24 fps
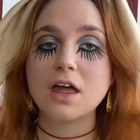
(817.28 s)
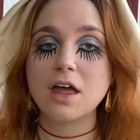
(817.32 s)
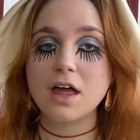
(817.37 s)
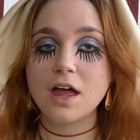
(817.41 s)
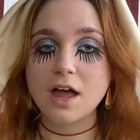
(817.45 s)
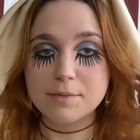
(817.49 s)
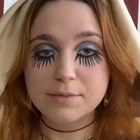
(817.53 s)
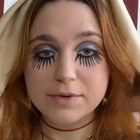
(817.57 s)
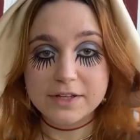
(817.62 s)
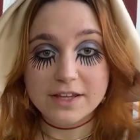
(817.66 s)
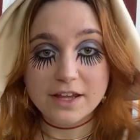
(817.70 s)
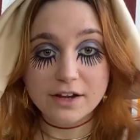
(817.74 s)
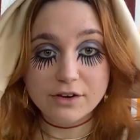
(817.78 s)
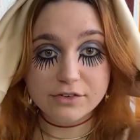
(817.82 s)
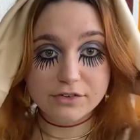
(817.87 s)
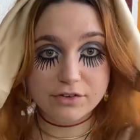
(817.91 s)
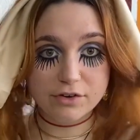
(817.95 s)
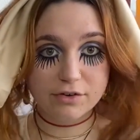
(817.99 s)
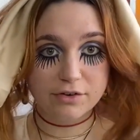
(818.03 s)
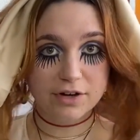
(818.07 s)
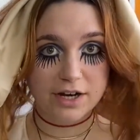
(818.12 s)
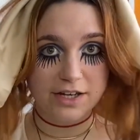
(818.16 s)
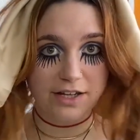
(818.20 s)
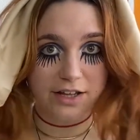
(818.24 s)
I mean, there's
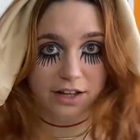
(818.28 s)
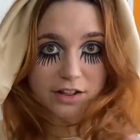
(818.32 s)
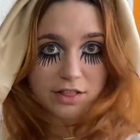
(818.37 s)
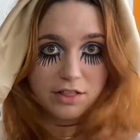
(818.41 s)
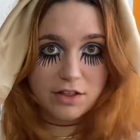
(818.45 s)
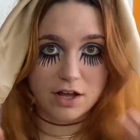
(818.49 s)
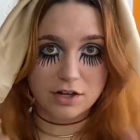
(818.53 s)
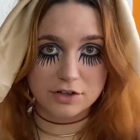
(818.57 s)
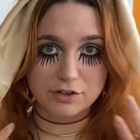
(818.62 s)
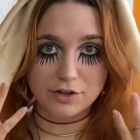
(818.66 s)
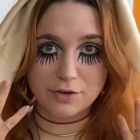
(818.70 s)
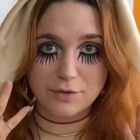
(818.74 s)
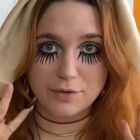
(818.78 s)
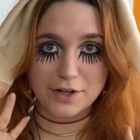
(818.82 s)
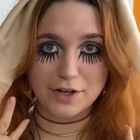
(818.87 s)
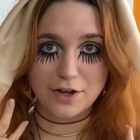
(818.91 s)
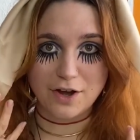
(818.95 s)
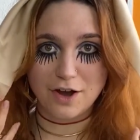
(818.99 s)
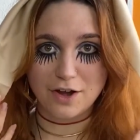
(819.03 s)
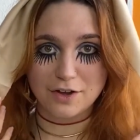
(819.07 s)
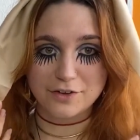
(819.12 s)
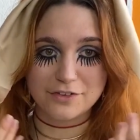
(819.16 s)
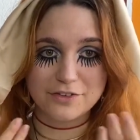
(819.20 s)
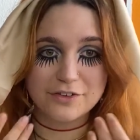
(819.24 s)
already a lot going
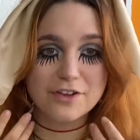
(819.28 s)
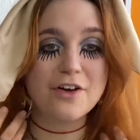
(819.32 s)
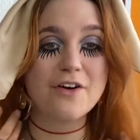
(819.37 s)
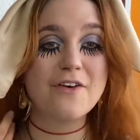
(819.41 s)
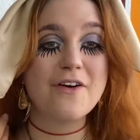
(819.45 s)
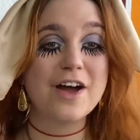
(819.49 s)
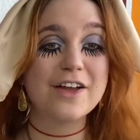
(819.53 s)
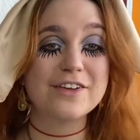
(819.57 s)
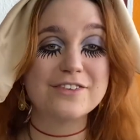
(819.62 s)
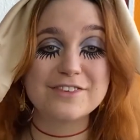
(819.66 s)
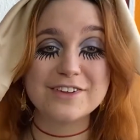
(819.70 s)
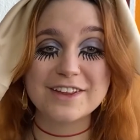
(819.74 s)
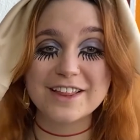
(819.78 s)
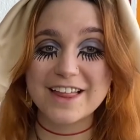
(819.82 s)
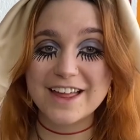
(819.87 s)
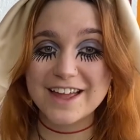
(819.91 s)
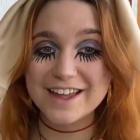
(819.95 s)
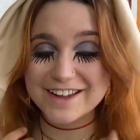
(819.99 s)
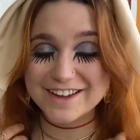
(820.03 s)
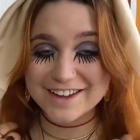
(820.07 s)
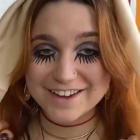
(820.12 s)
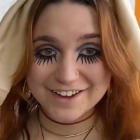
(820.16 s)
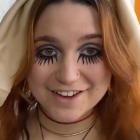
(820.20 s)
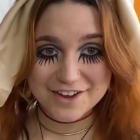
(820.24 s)
on, so I feel
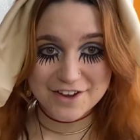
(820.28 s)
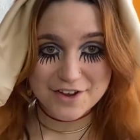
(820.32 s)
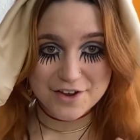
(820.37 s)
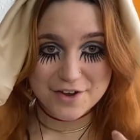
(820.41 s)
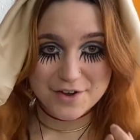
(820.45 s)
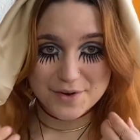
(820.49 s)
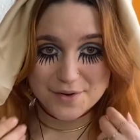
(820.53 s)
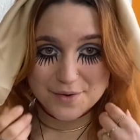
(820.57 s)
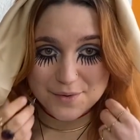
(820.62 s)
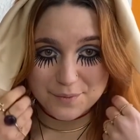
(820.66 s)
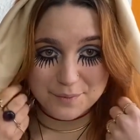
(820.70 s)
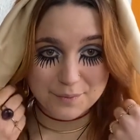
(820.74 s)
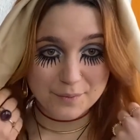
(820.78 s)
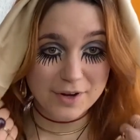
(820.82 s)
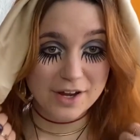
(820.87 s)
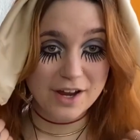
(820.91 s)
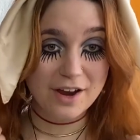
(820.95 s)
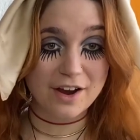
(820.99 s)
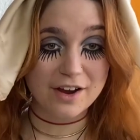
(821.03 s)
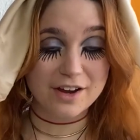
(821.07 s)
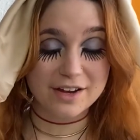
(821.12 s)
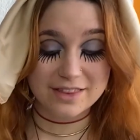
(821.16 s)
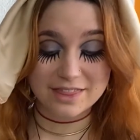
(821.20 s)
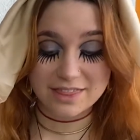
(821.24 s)
like we
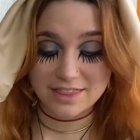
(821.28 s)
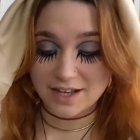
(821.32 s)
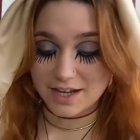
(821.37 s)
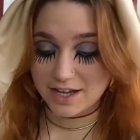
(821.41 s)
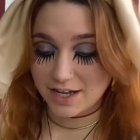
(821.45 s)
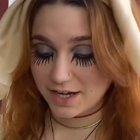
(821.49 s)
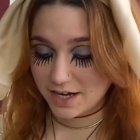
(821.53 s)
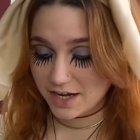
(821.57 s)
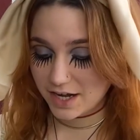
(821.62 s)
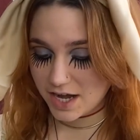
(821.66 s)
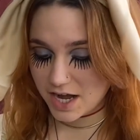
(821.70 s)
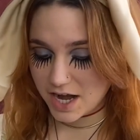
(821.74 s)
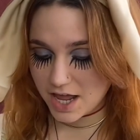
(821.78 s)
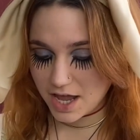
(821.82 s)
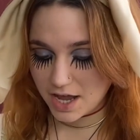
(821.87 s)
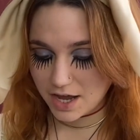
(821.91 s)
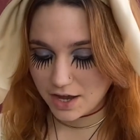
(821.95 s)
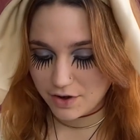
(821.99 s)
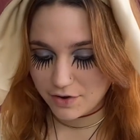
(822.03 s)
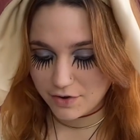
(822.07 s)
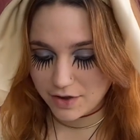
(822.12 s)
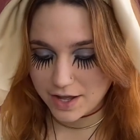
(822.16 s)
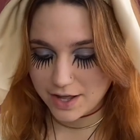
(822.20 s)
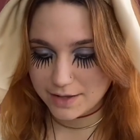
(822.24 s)
are done
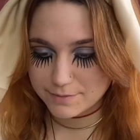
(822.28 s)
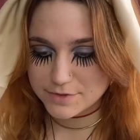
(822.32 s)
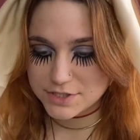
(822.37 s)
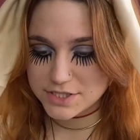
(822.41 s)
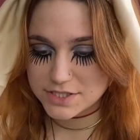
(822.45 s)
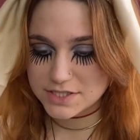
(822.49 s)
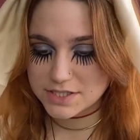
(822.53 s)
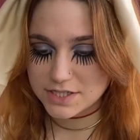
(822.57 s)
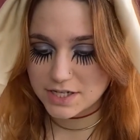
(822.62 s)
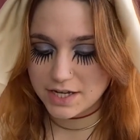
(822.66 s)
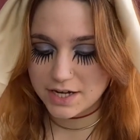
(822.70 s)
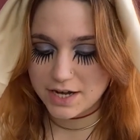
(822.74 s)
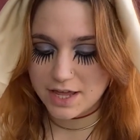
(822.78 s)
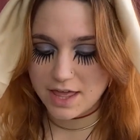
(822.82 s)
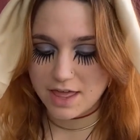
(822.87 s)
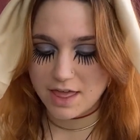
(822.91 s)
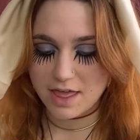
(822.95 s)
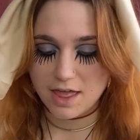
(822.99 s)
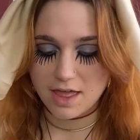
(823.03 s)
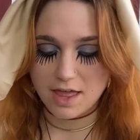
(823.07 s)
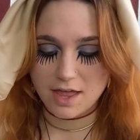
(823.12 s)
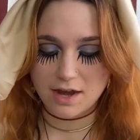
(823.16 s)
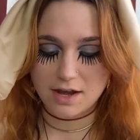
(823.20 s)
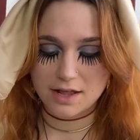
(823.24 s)
now. I'm just gonna
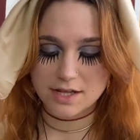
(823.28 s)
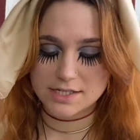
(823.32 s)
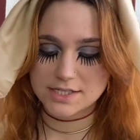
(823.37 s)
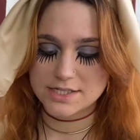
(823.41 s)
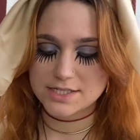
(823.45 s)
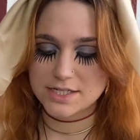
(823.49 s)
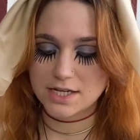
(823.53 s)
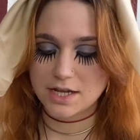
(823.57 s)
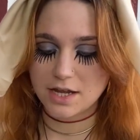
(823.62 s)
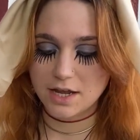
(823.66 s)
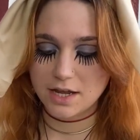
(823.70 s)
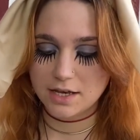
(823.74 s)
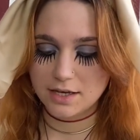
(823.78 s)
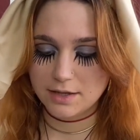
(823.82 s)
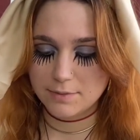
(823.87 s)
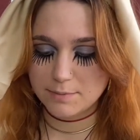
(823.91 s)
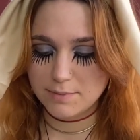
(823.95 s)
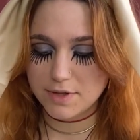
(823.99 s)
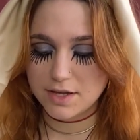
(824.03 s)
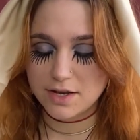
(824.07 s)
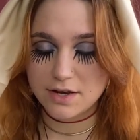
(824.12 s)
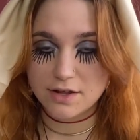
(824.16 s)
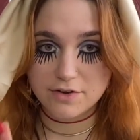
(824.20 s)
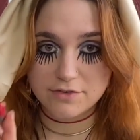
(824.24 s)
add a tiny
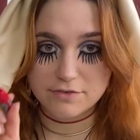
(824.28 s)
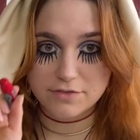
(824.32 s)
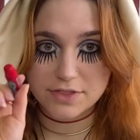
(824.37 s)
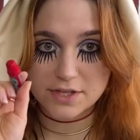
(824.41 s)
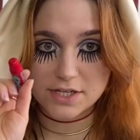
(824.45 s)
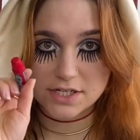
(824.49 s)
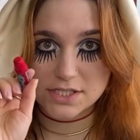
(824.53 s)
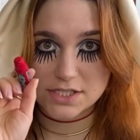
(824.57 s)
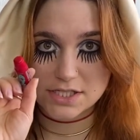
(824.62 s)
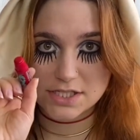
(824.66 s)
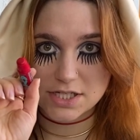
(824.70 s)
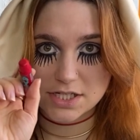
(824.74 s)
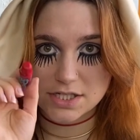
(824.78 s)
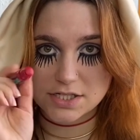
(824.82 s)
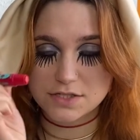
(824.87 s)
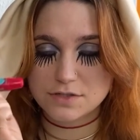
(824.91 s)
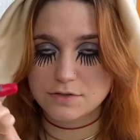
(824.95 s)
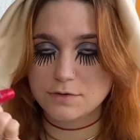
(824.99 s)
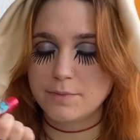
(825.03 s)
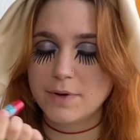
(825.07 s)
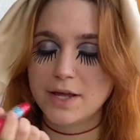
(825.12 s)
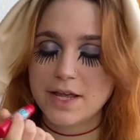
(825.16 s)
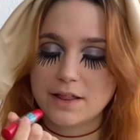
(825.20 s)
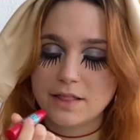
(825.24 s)
bit of this
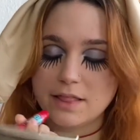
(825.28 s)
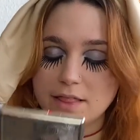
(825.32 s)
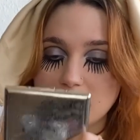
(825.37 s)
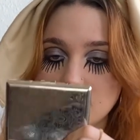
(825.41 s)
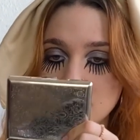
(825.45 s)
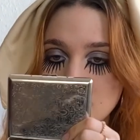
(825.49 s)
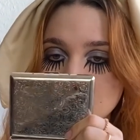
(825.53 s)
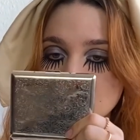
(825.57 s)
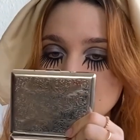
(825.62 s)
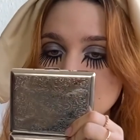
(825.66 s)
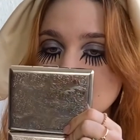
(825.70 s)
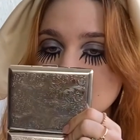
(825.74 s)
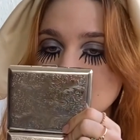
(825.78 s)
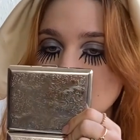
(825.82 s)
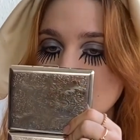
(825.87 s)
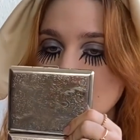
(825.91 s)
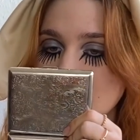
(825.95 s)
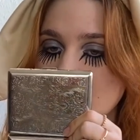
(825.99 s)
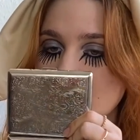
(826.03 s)
to my lips.